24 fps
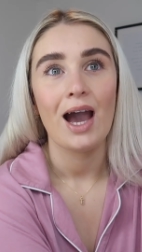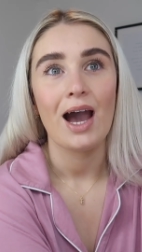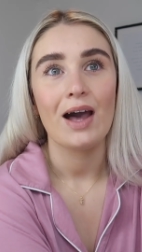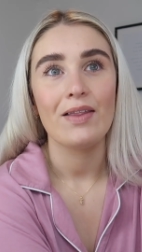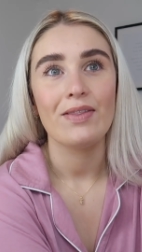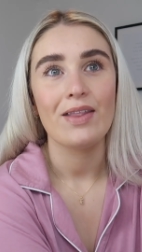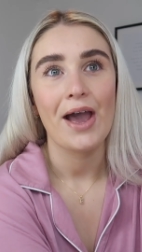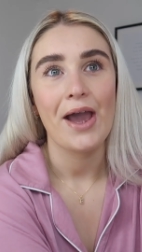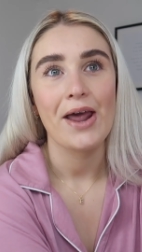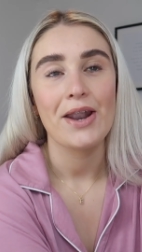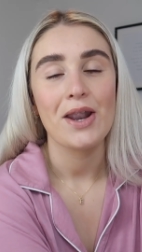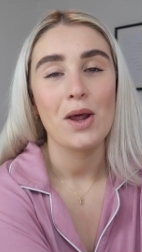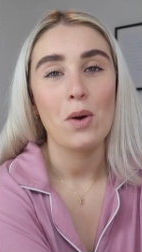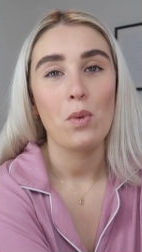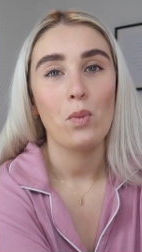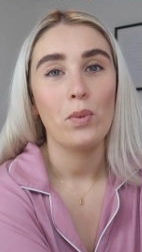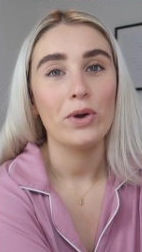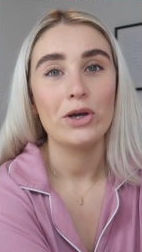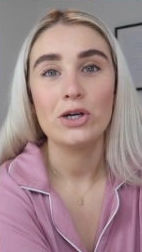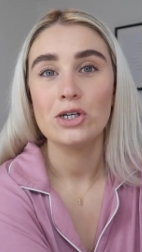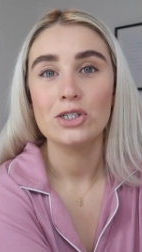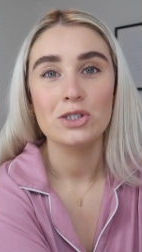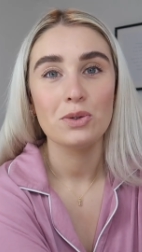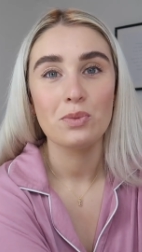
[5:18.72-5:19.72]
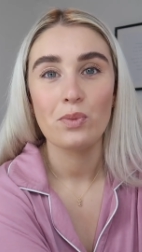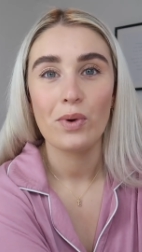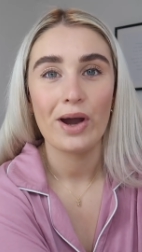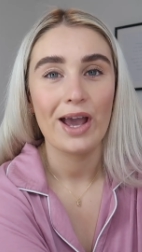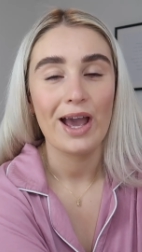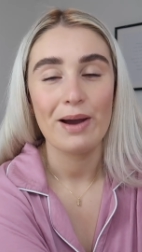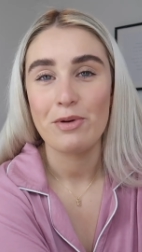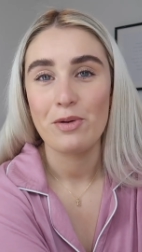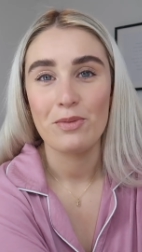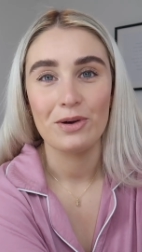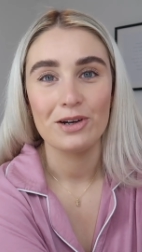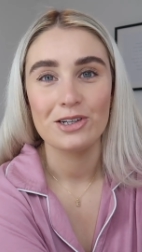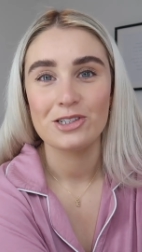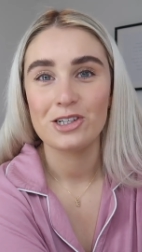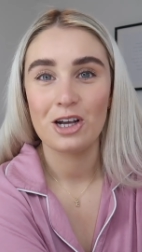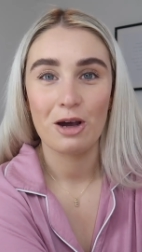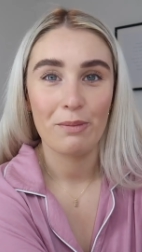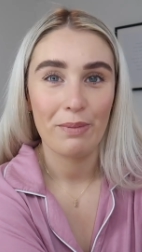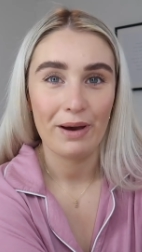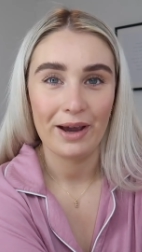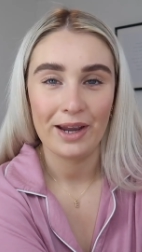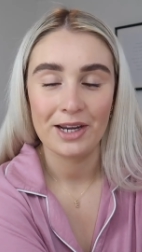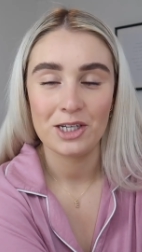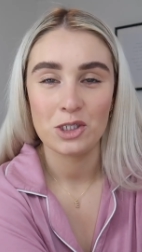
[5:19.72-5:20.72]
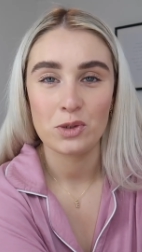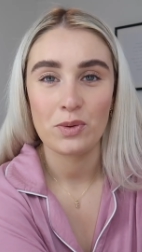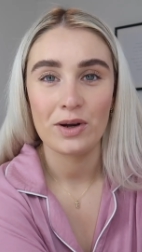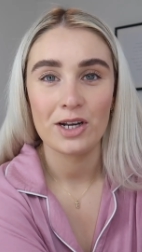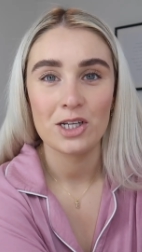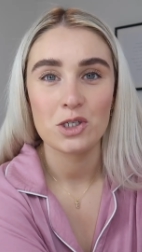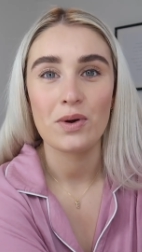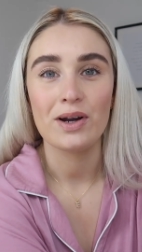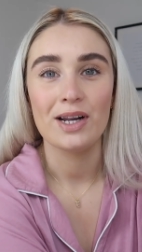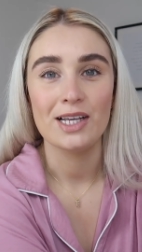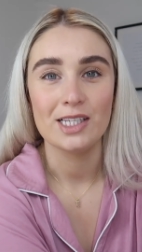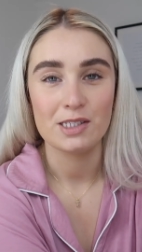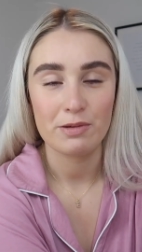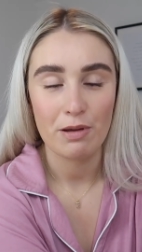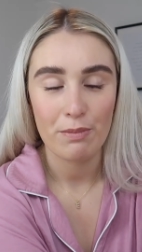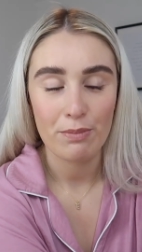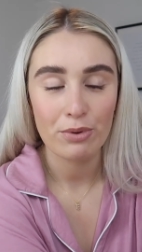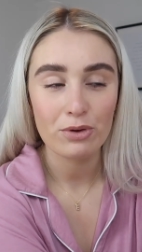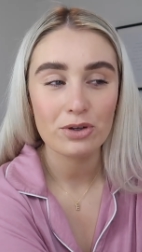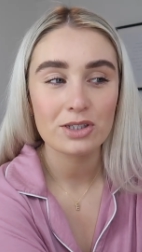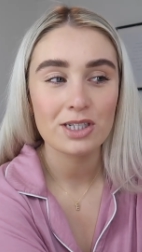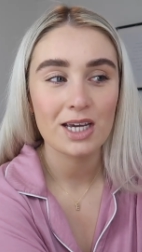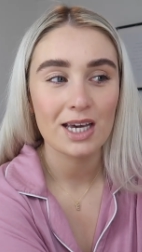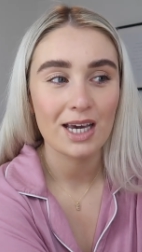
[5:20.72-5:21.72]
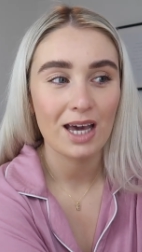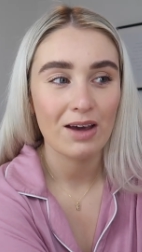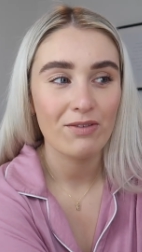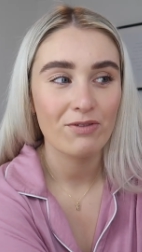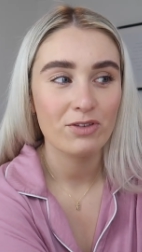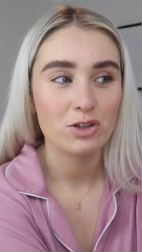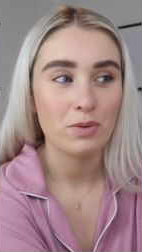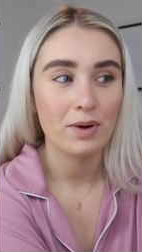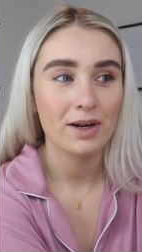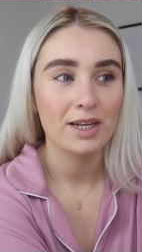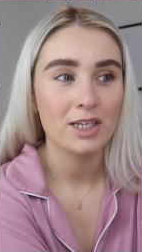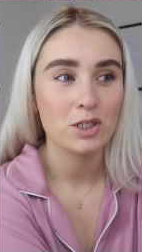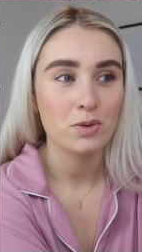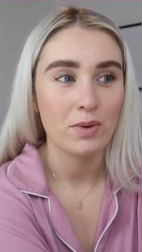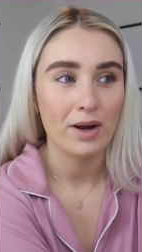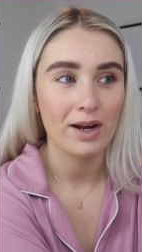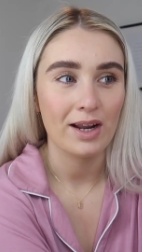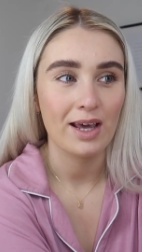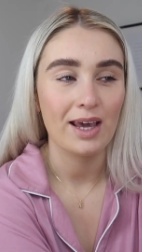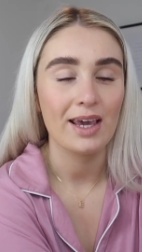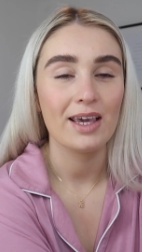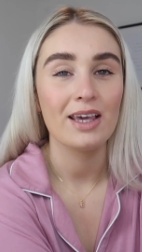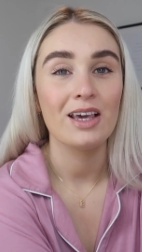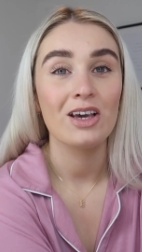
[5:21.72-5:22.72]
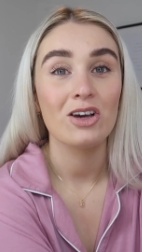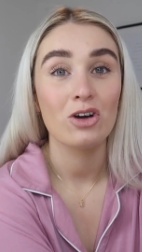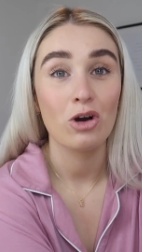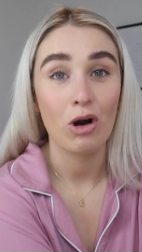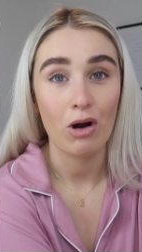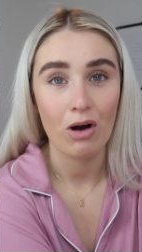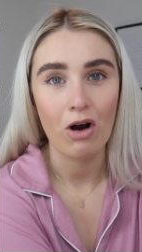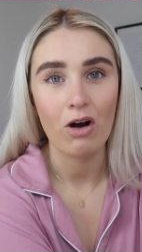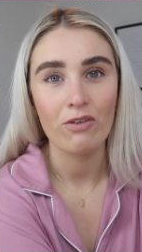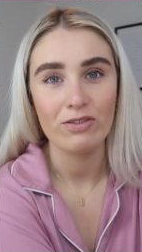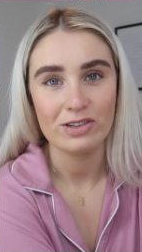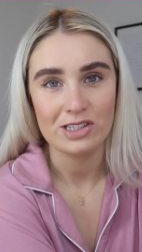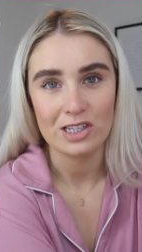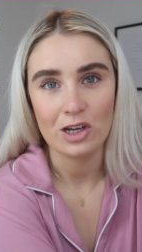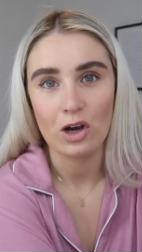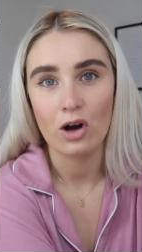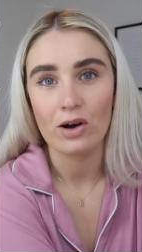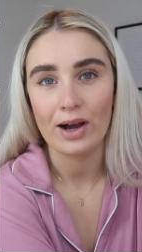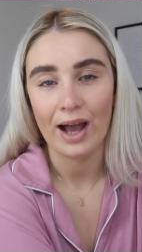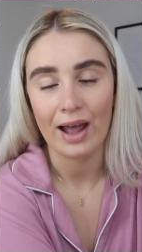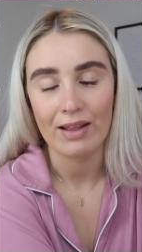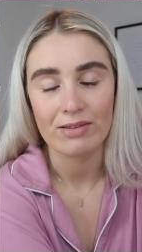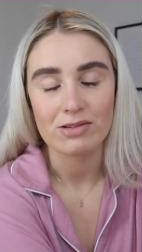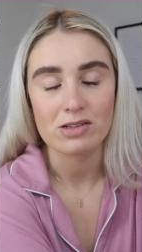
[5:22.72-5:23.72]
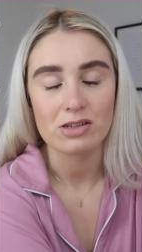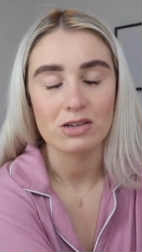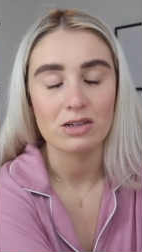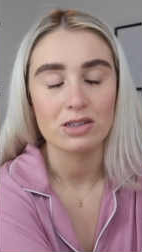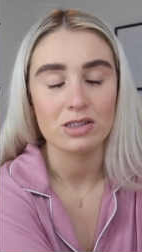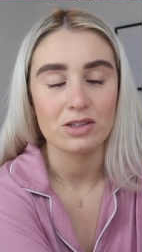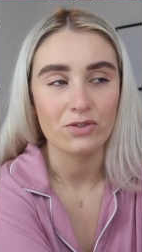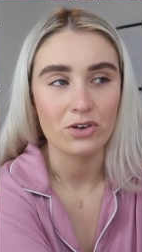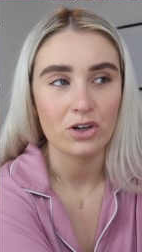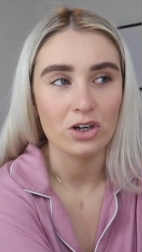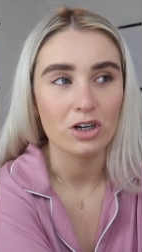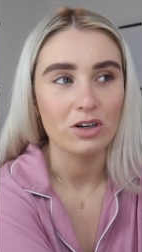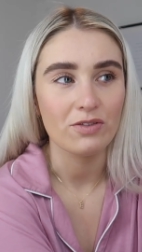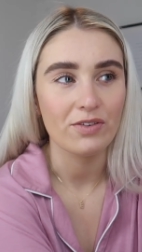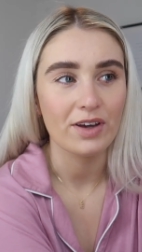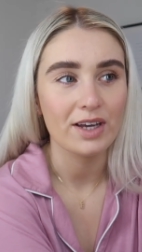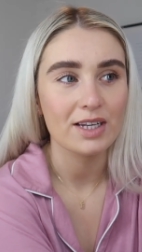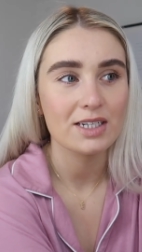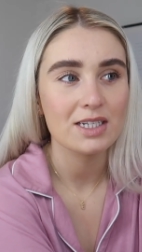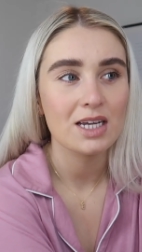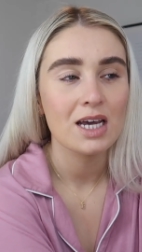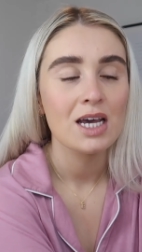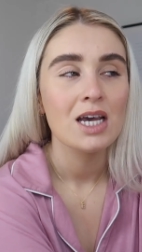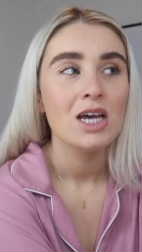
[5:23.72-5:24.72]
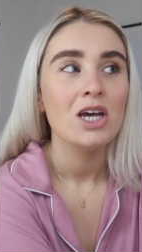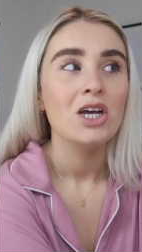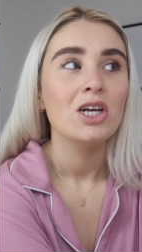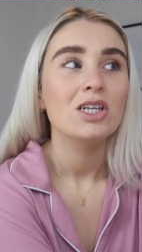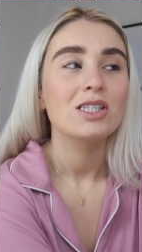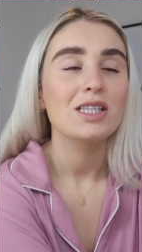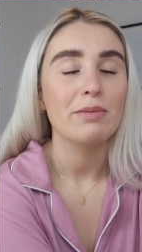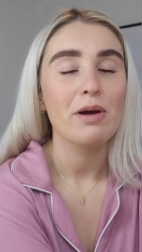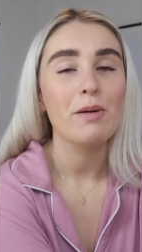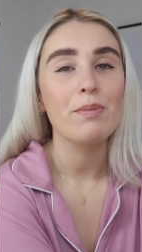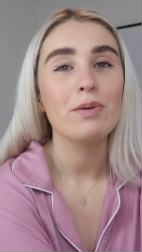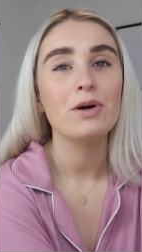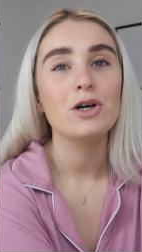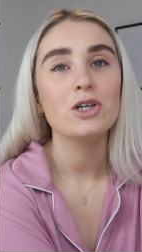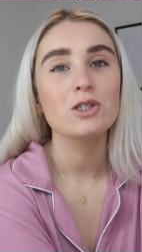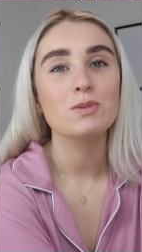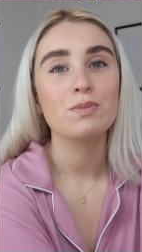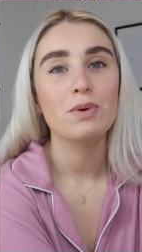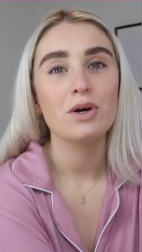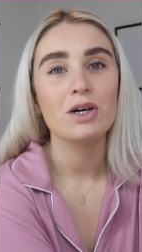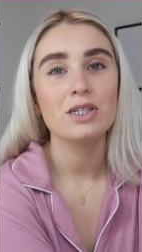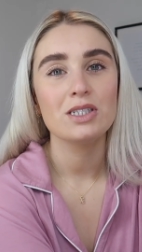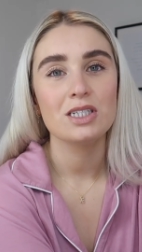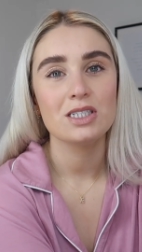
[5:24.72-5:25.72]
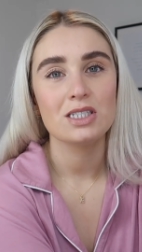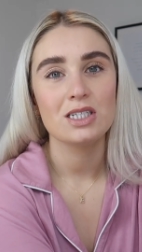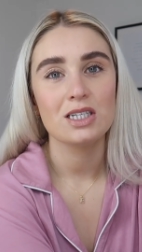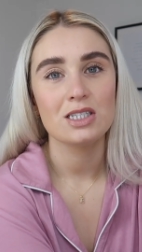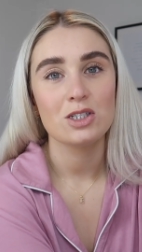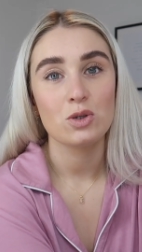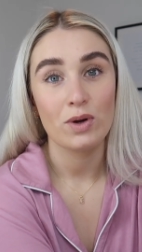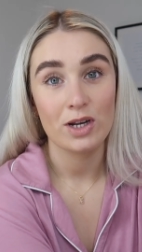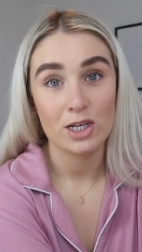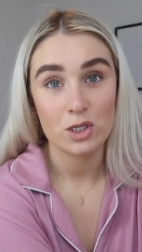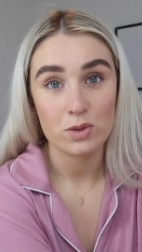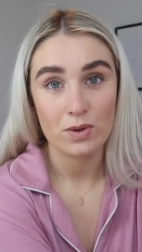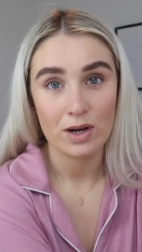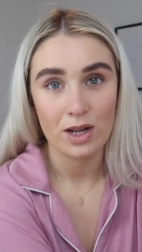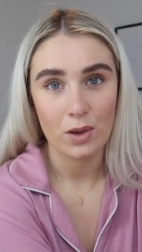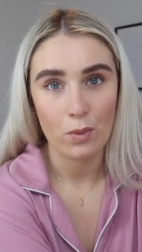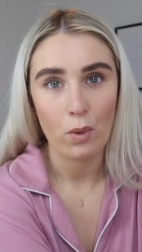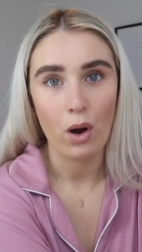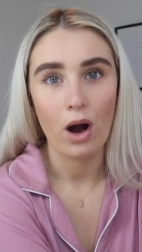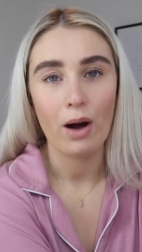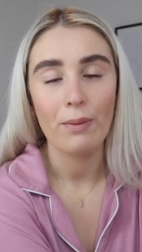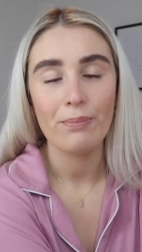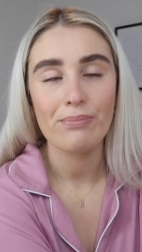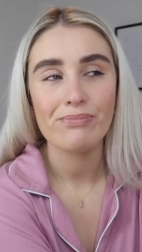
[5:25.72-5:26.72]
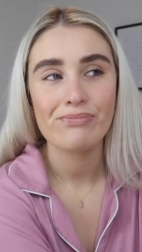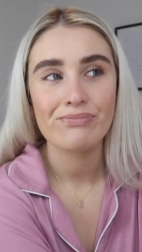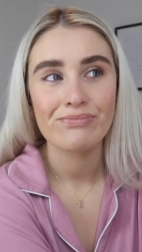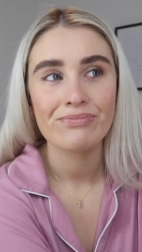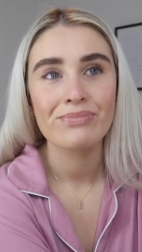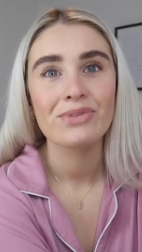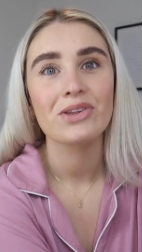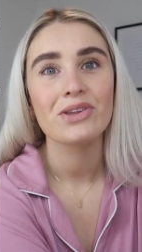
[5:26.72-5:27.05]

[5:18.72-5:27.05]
and then we couldn't wait and we wanted to go back in twenty twenty, so we booked it again for twenty twenty, got obviously got cancelled because of COVID. Then we postponed it to twenty twenty-one,